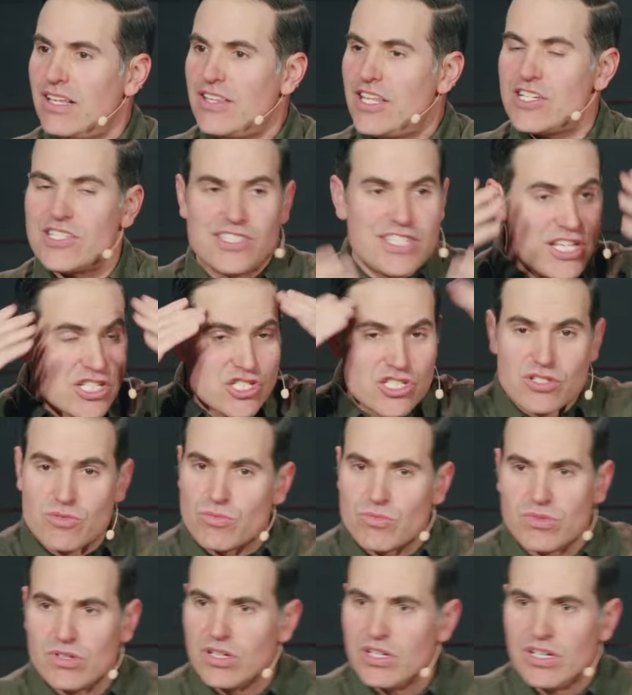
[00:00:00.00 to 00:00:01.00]
This, this,
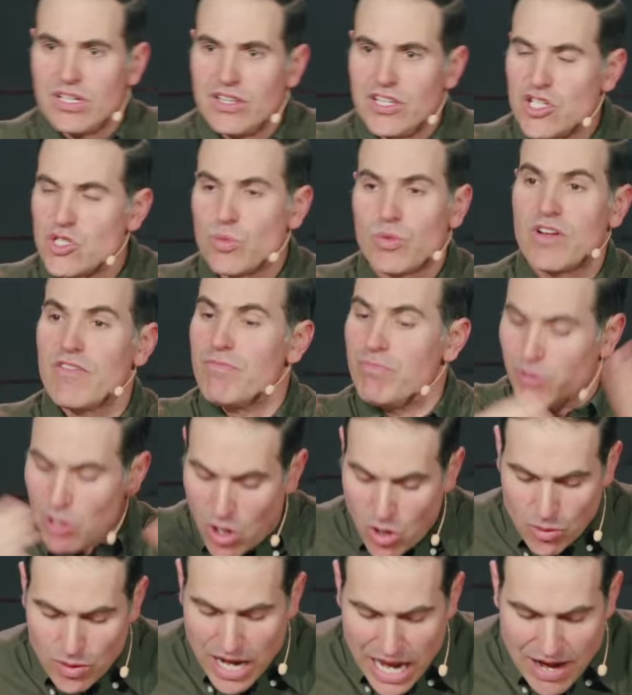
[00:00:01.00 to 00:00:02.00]
this would have
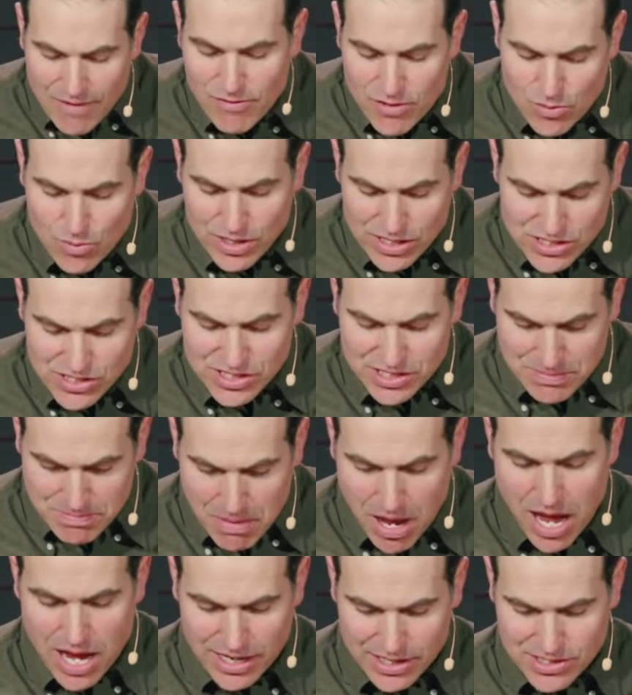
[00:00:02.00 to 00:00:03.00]
blown everyone's
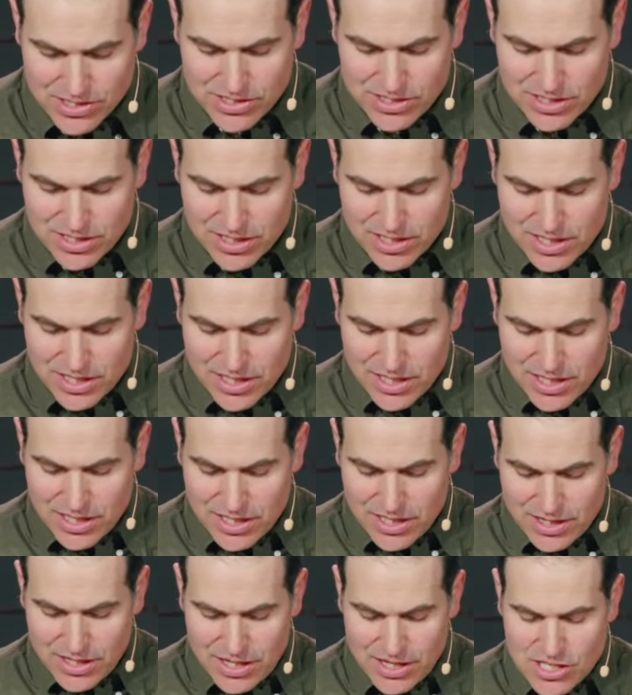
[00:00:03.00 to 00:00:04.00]
minds
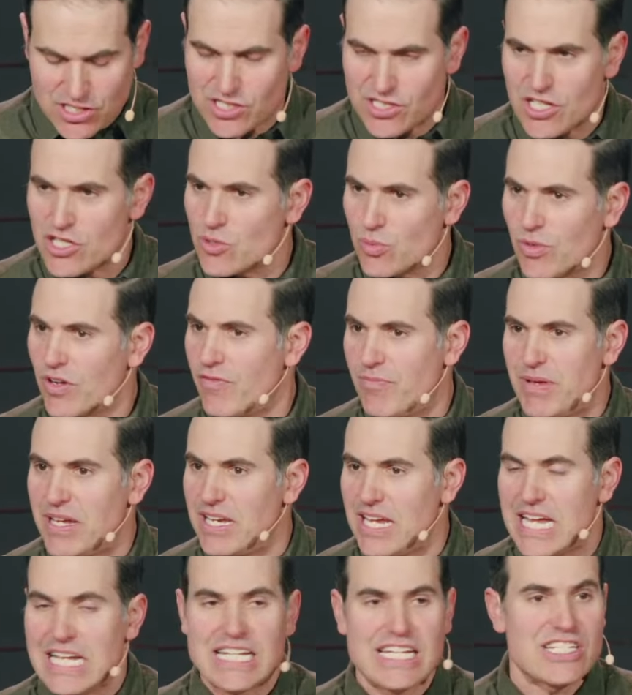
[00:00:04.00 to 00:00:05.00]
this, this would have
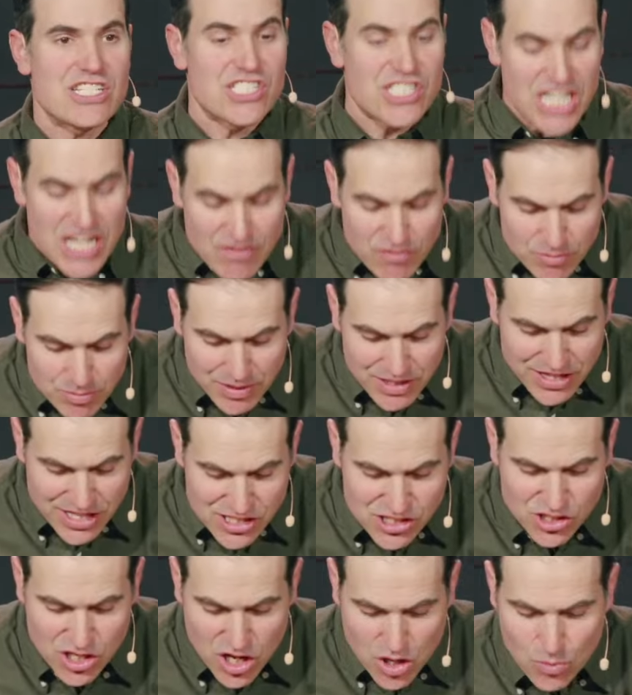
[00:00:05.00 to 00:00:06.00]
been inconceivable.
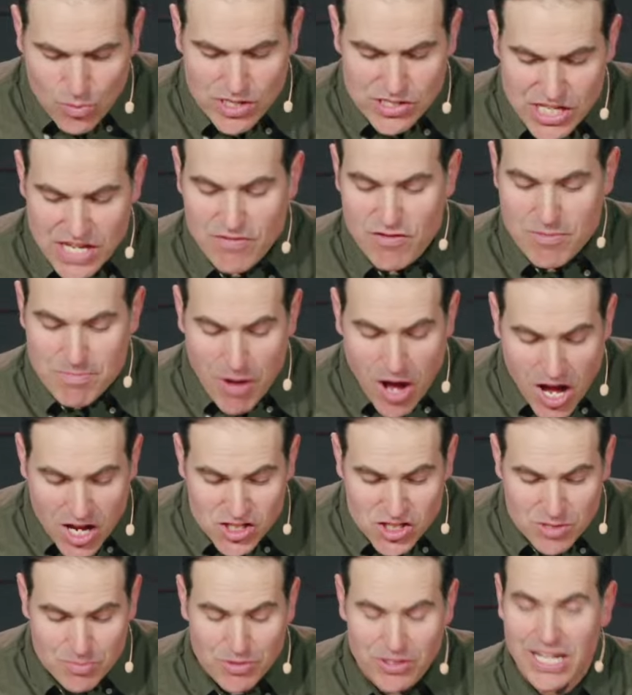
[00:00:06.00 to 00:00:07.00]
This was even
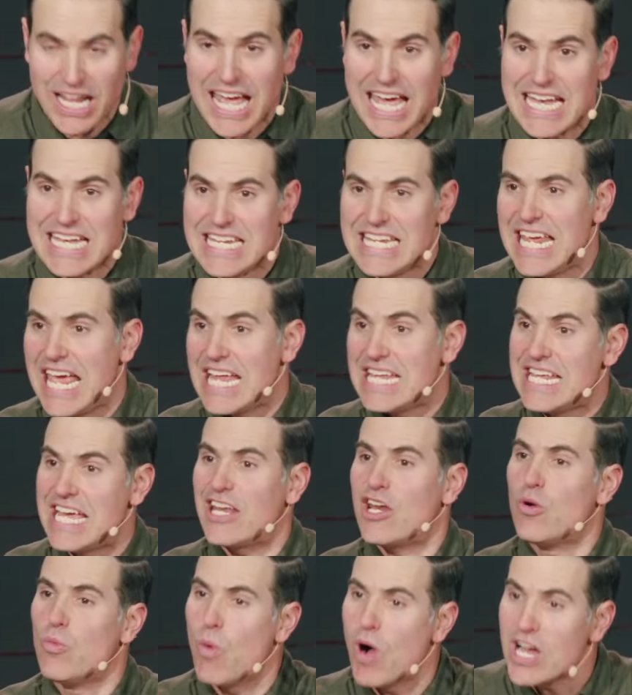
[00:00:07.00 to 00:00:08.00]
possible, and, and
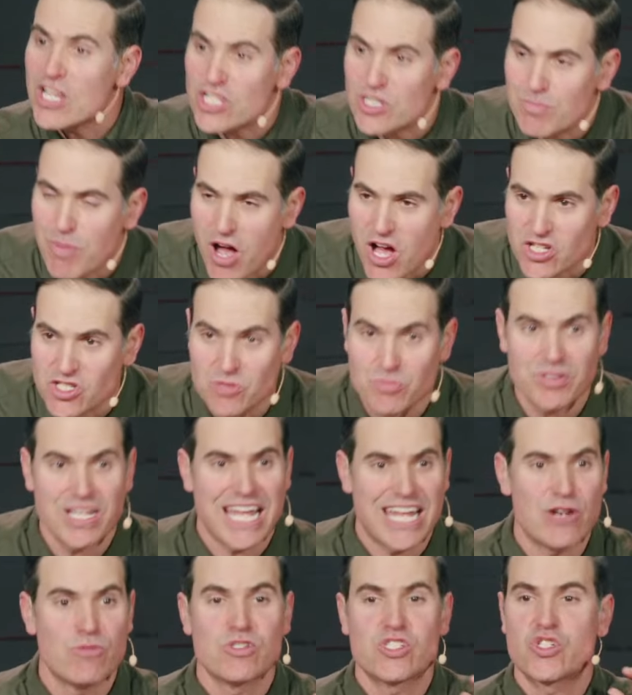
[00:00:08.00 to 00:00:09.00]
yet it was possible,
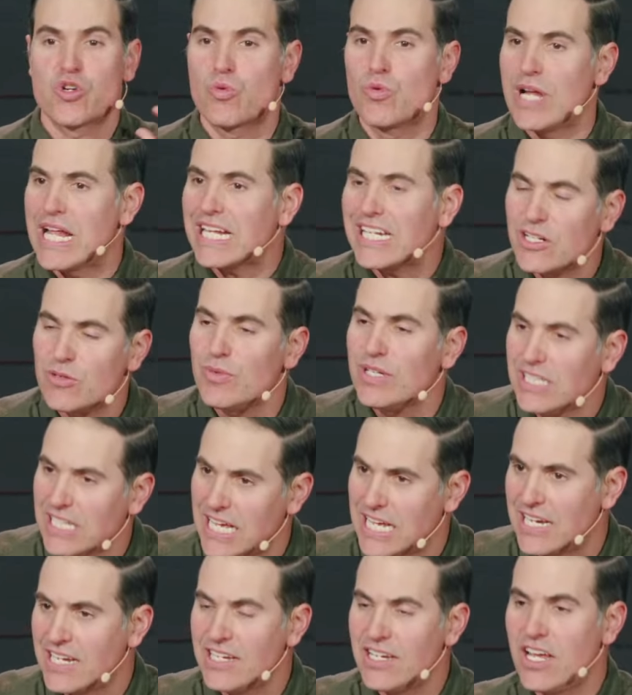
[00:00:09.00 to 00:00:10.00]
and it was directly
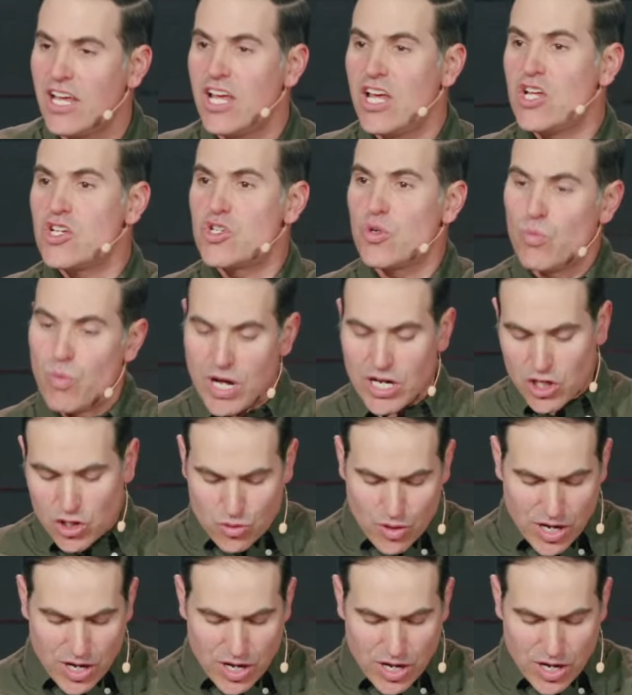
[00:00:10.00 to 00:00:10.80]
related to what